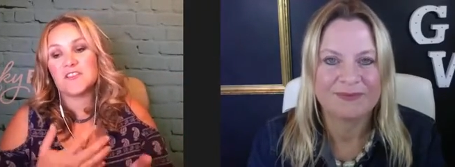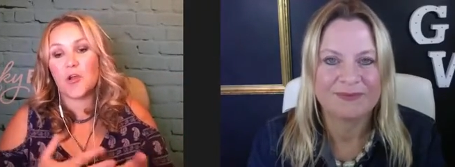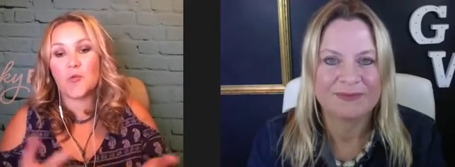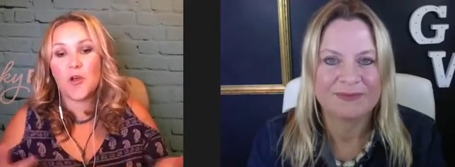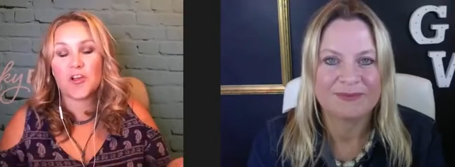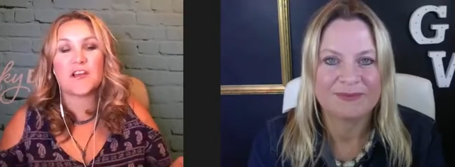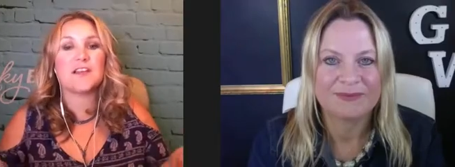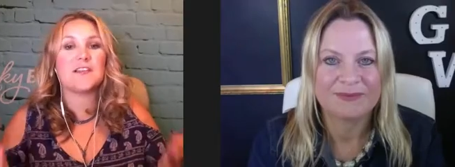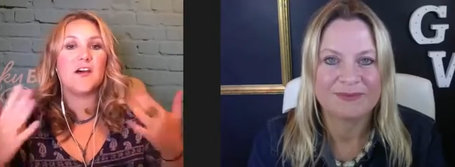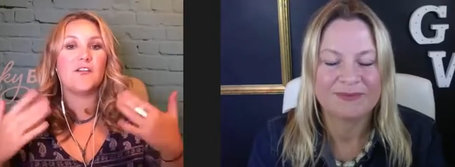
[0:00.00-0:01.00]
Speaker 1: know, work on
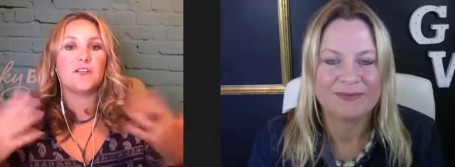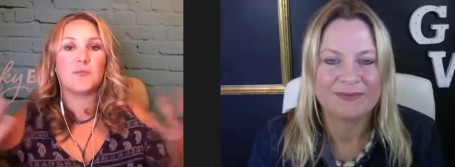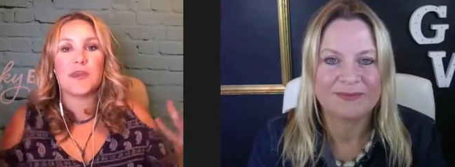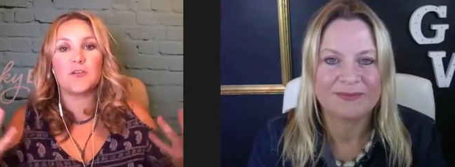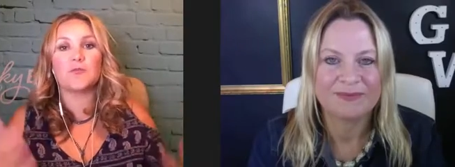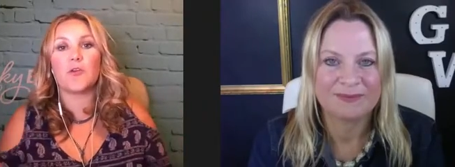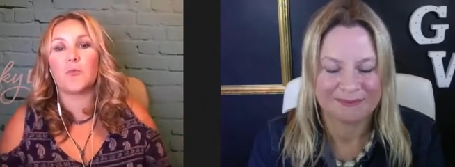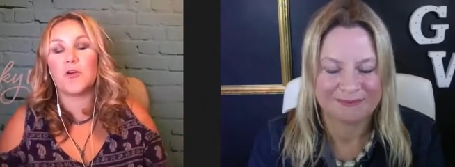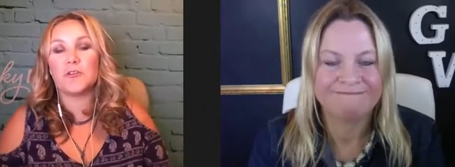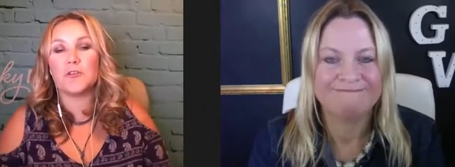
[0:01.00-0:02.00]
ourselves, be good role
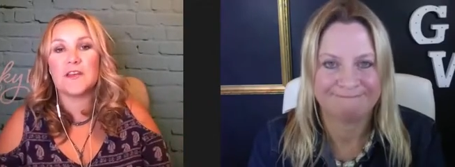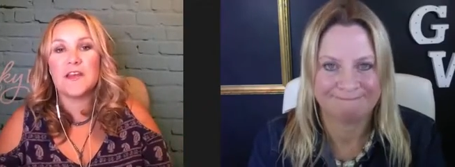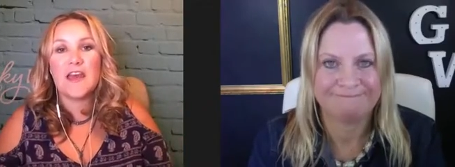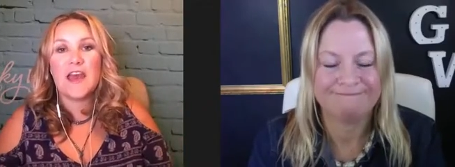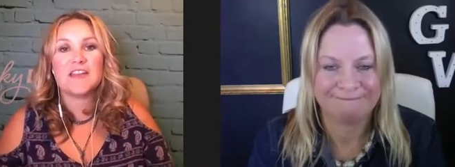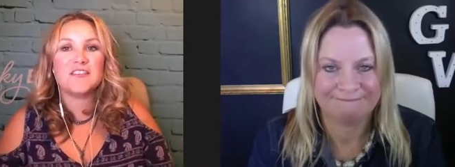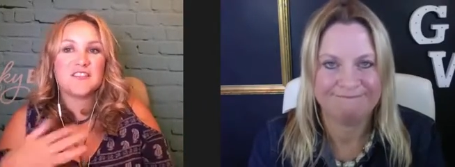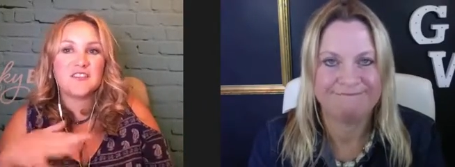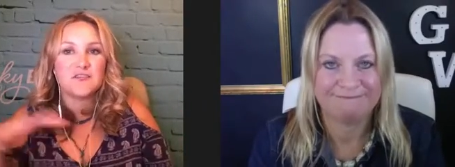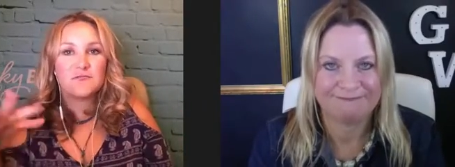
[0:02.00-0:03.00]
models, and
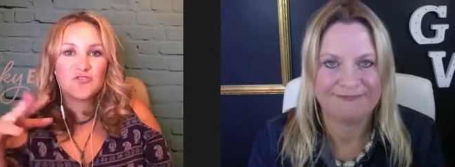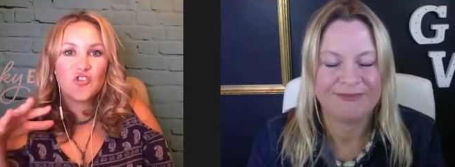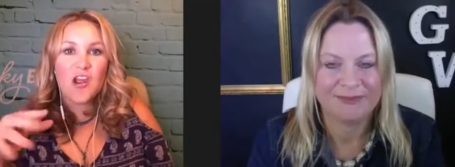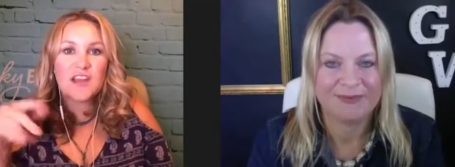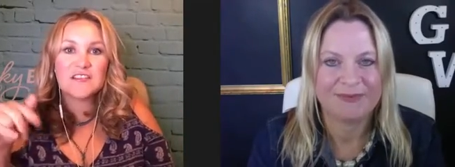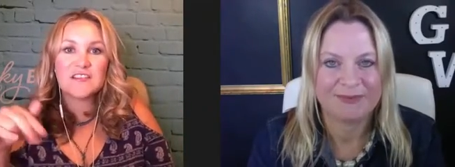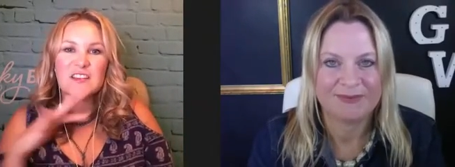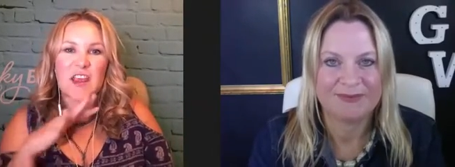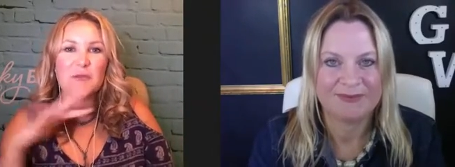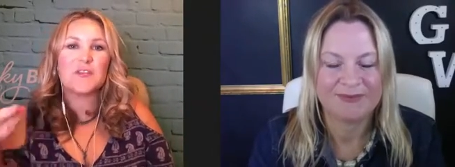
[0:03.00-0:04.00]
just try and just
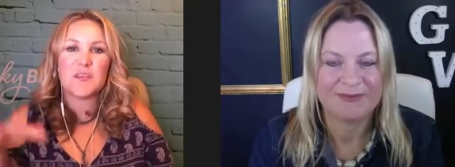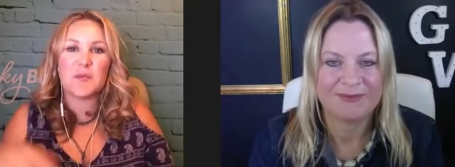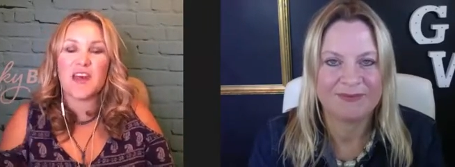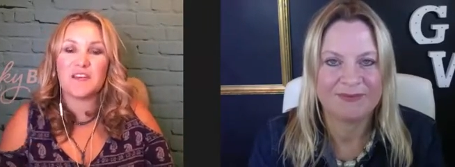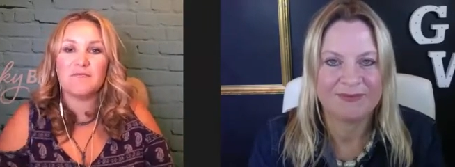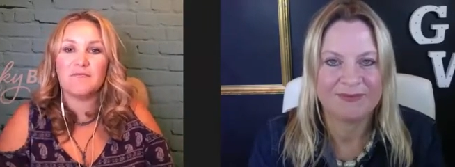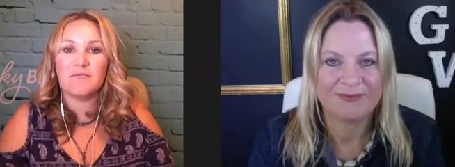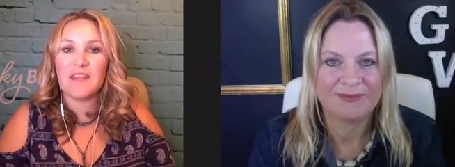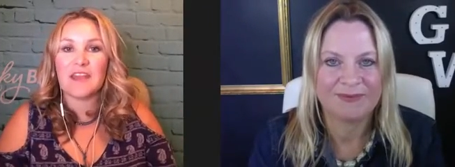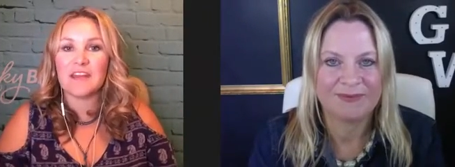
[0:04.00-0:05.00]
get rid of some of that
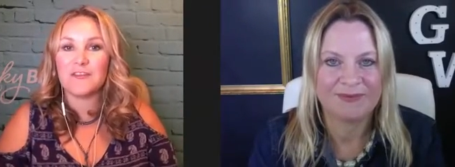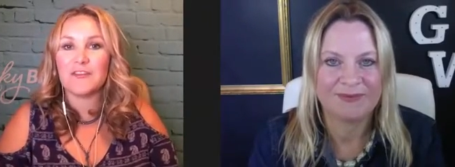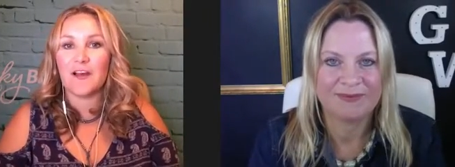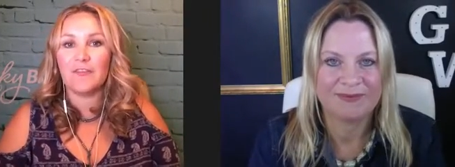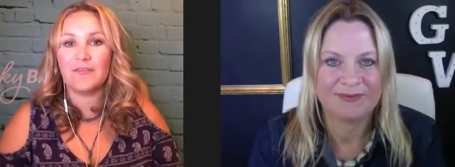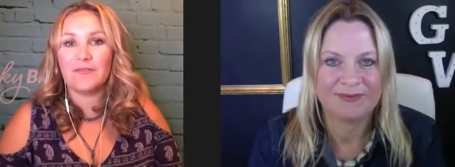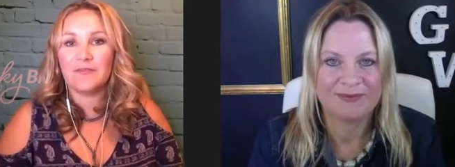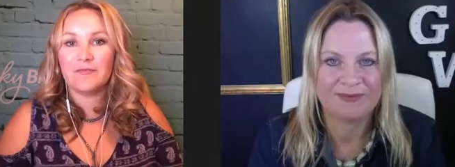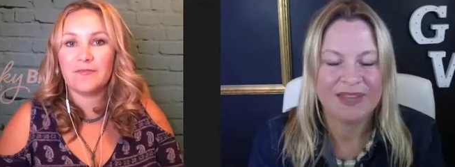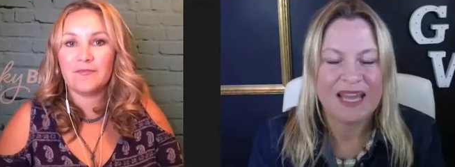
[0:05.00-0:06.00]
negative stuff.
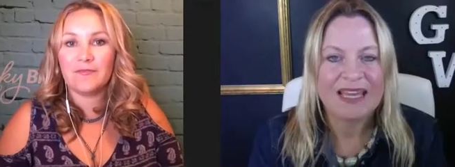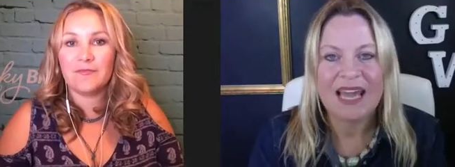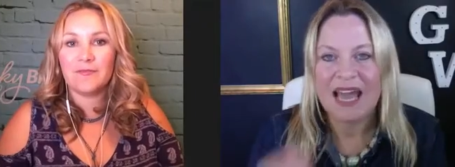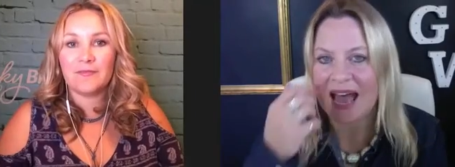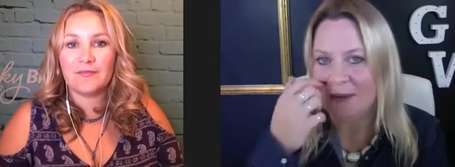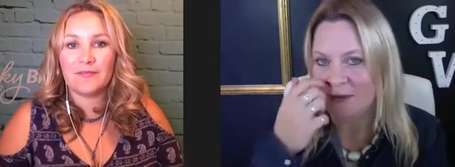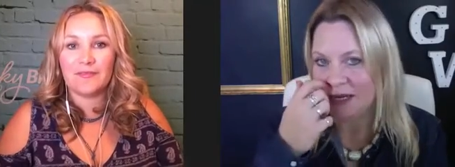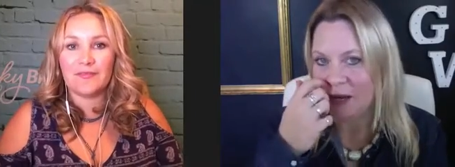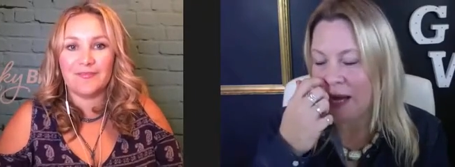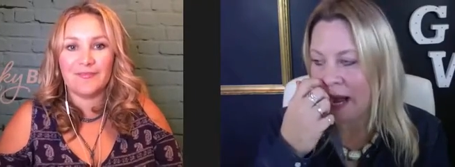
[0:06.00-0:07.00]
Speaker 2: Yeah,
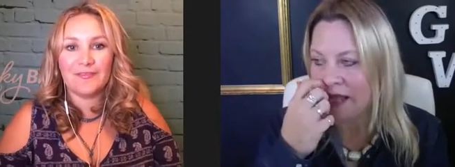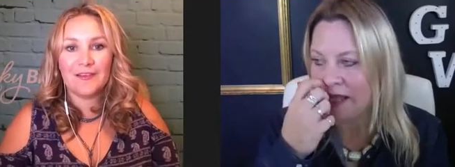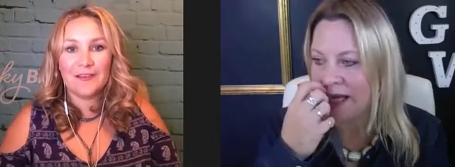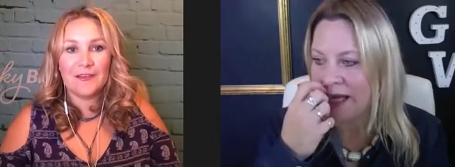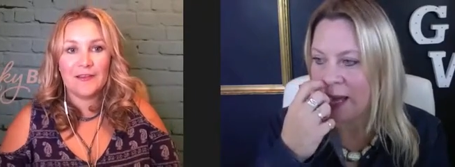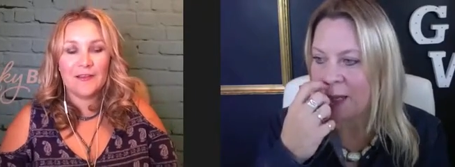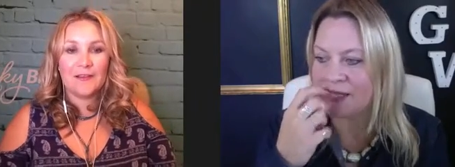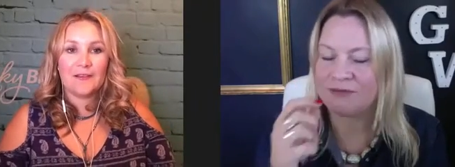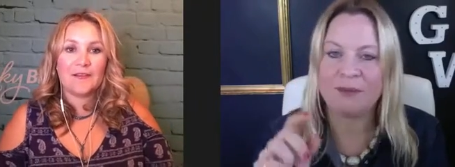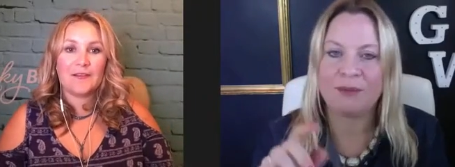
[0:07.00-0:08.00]
absolutely. And I think I
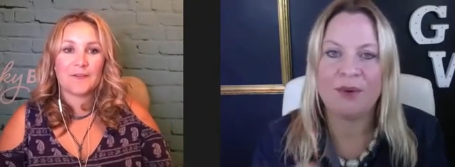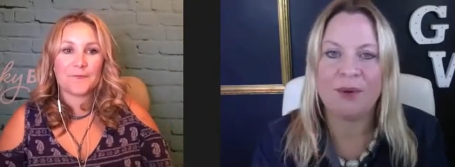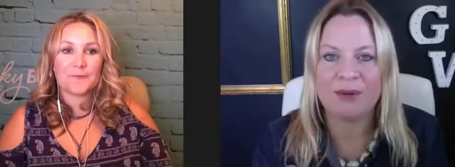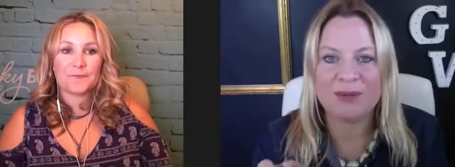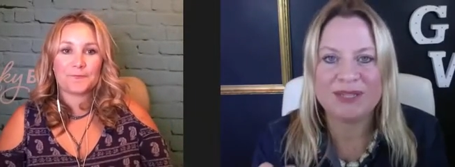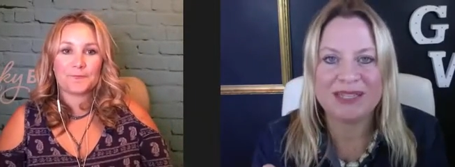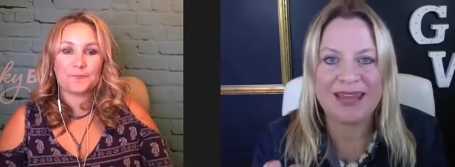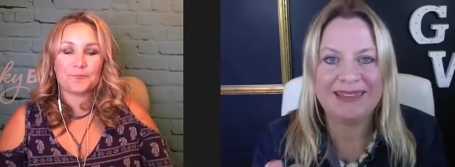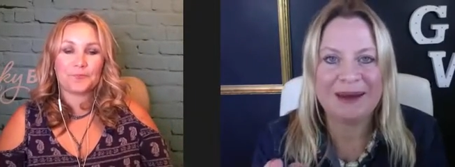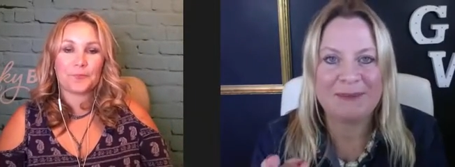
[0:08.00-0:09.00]
think it's really important what you were
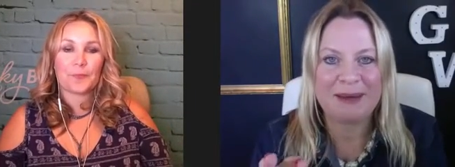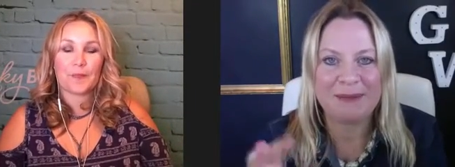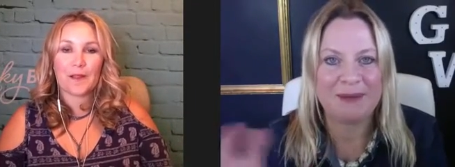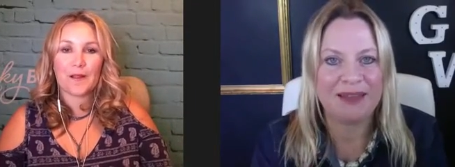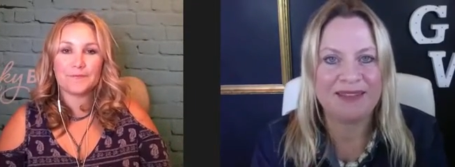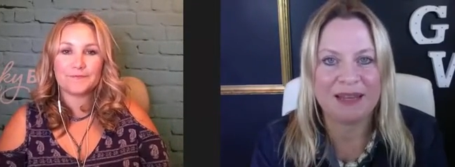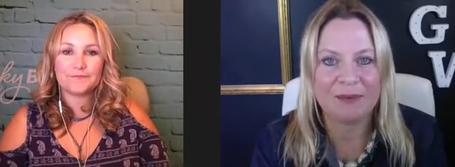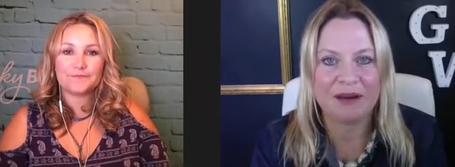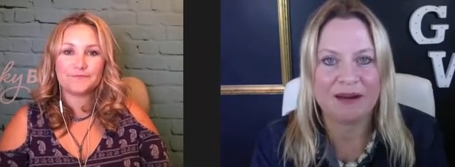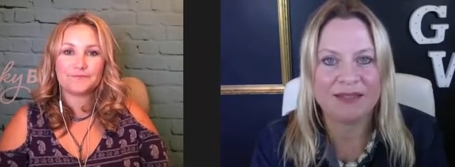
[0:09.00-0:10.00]
saying there about the birthday
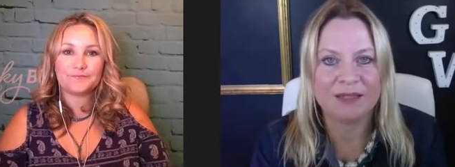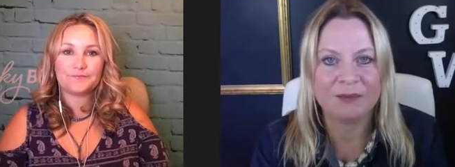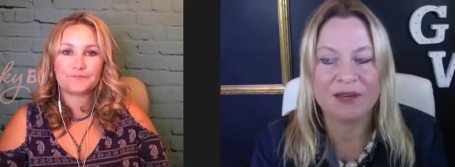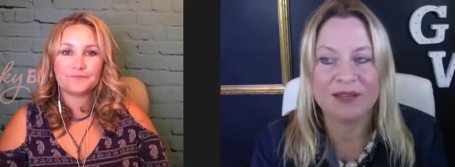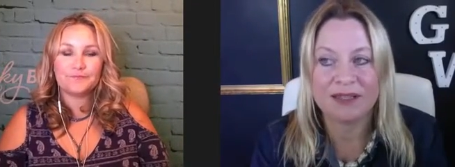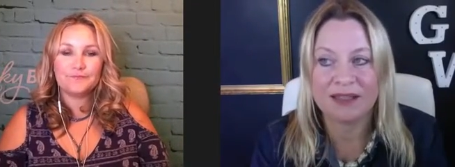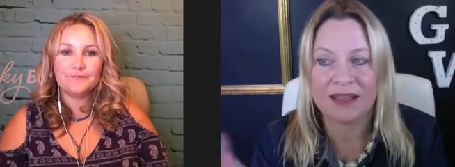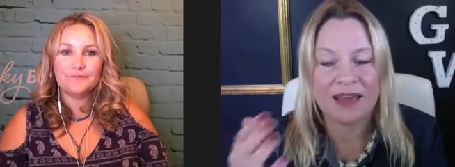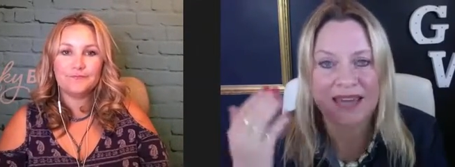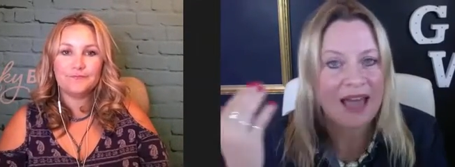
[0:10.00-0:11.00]
parties because
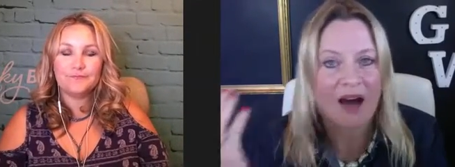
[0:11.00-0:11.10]
yeah,